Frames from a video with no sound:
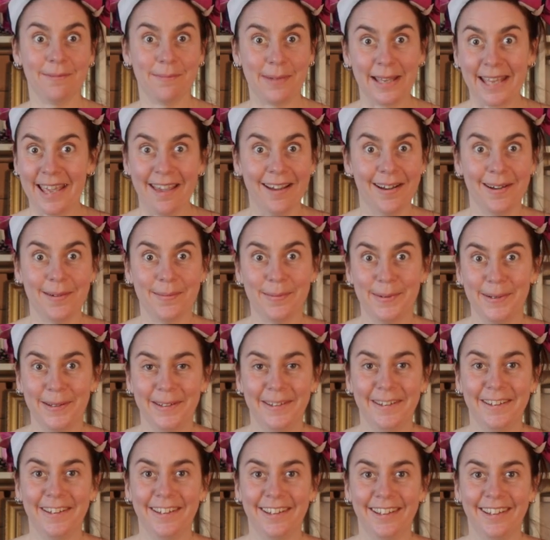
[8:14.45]
Pick it up.
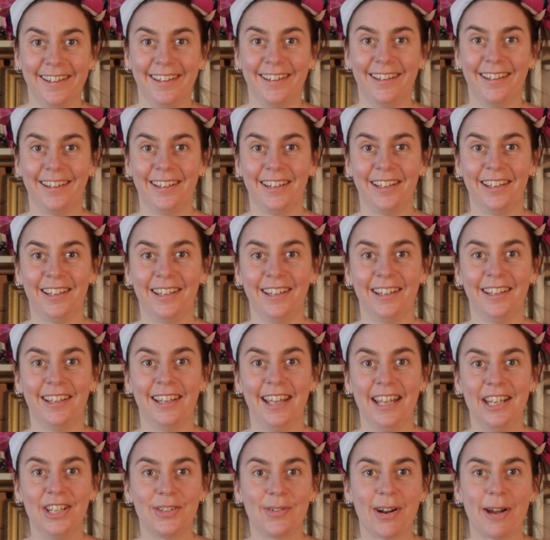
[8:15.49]

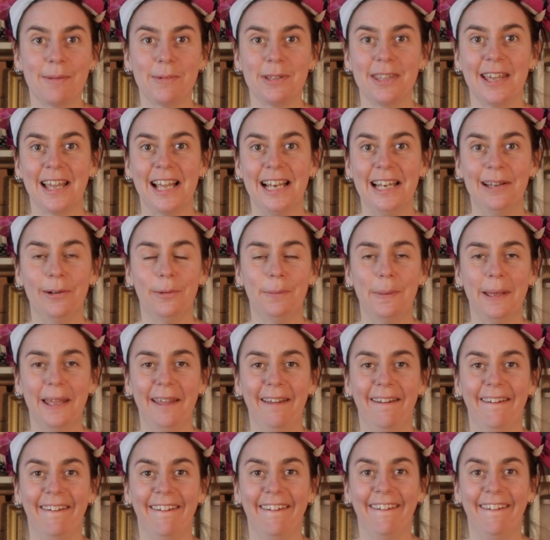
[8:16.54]
Interact with it a little bit.